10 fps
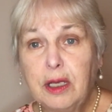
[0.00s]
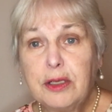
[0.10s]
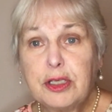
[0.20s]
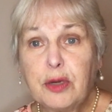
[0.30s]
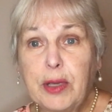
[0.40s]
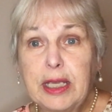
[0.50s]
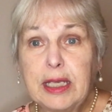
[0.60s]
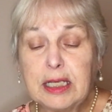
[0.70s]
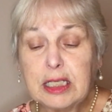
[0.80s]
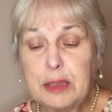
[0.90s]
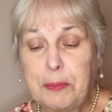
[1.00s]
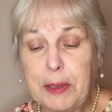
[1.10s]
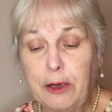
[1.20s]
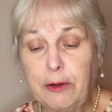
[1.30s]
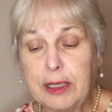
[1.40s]
so we can
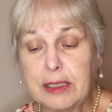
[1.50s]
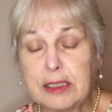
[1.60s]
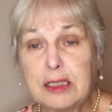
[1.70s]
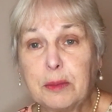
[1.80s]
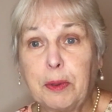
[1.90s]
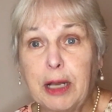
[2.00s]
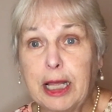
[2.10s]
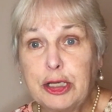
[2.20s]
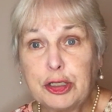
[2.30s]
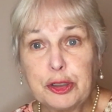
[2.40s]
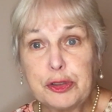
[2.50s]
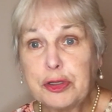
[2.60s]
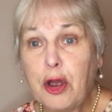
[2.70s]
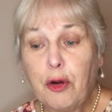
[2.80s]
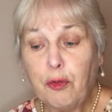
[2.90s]
experience the pleasures
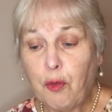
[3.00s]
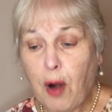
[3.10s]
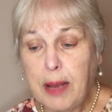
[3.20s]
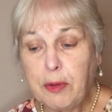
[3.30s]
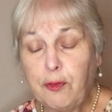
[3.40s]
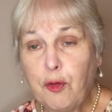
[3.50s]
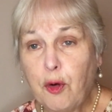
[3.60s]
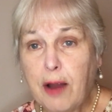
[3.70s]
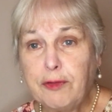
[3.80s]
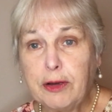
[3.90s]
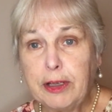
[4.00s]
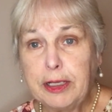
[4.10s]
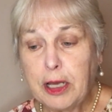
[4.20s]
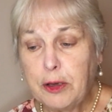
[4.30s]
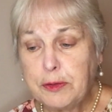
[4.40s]
right before our very
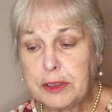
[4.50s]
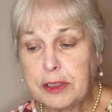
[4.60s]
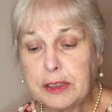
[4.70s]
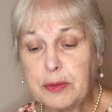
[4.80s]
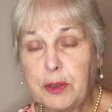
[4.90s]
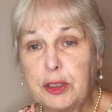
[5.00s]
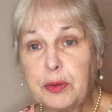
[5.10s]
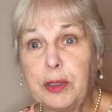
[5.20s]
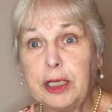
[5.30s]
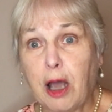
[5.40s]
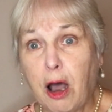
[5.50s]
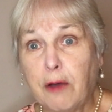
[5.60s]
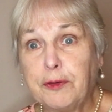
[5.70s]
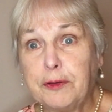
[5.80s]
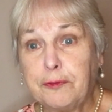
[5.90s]
noses, which we
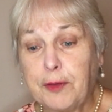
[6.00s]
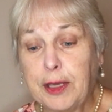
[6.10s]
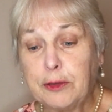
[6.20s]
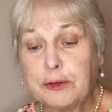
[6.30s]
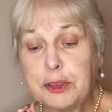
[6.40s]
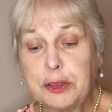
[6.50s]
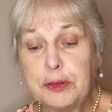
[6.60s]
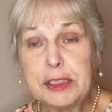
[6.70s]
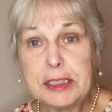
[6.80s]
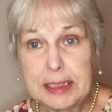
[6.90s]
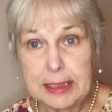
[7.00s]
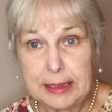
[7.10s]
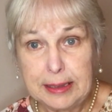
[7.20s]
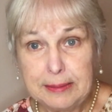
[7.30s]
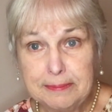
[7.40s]
often fail to
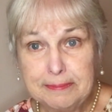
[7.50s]
see.